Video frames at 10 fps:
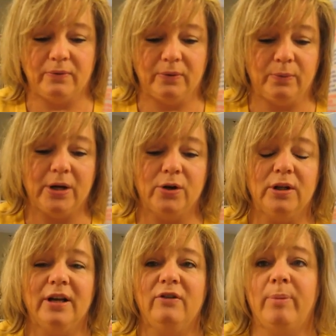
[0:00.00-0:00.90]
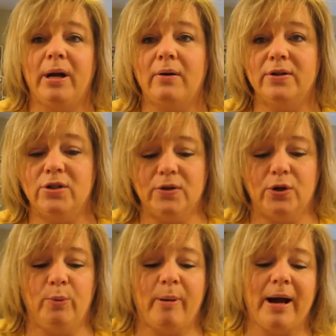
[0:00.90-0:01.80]
where you live, but I always use a
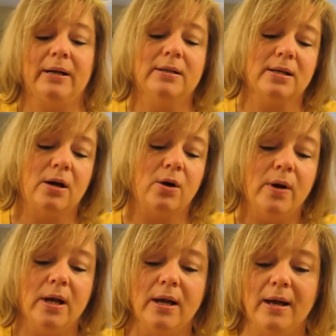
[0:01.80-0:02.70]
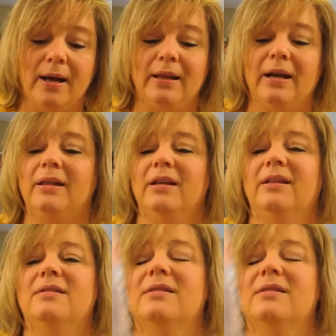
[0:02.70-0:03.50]
coupon. So, and then I think this